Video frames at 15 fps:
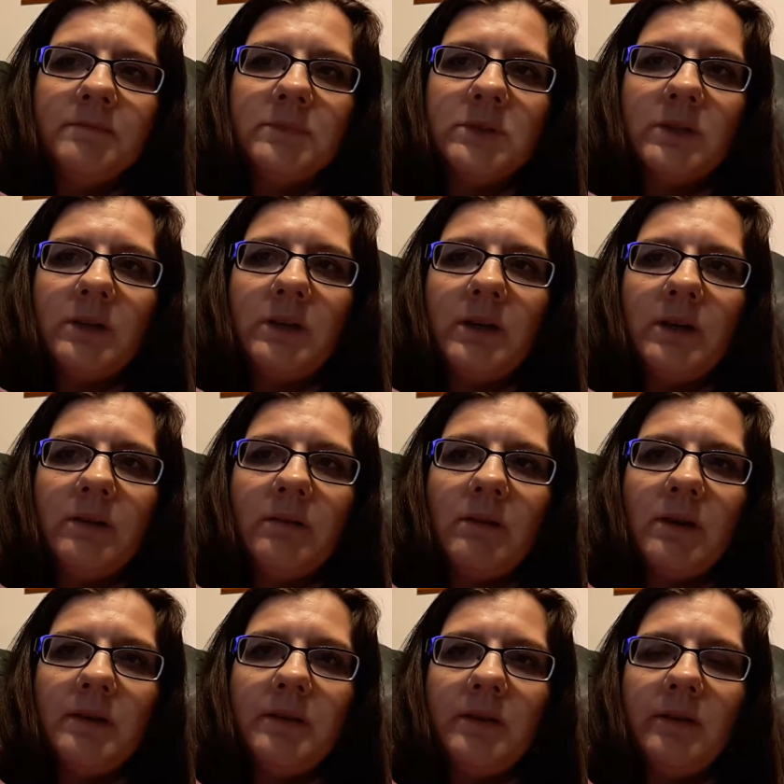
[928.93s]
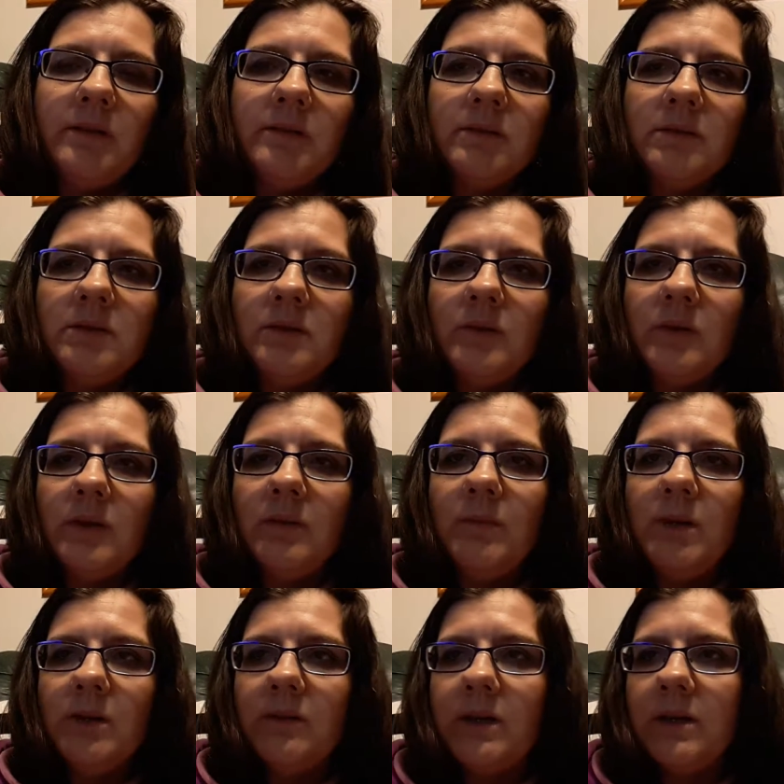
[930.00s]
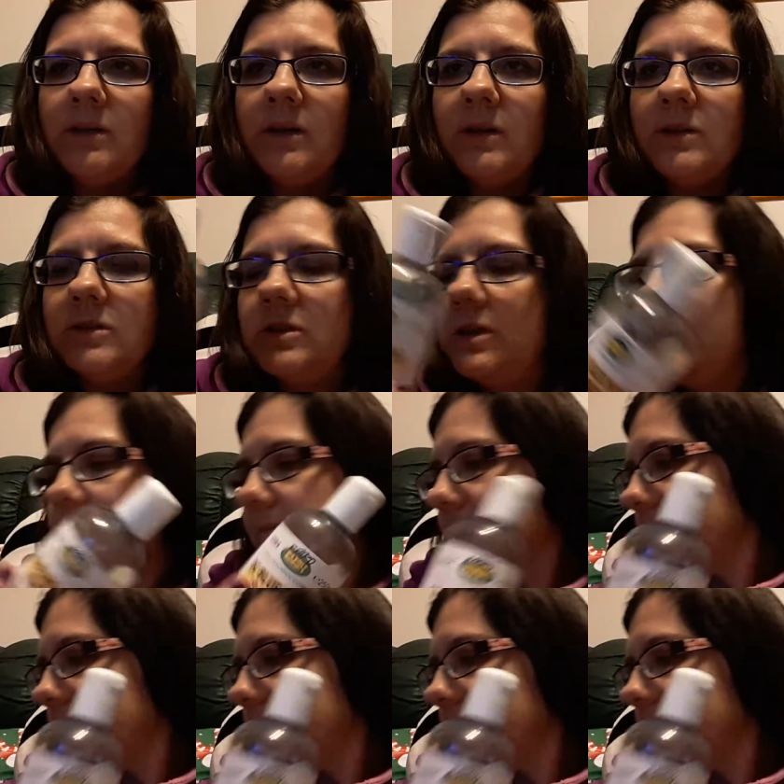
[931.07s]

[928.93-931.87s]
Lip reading: So yeah, I think this one's still going to be around next year.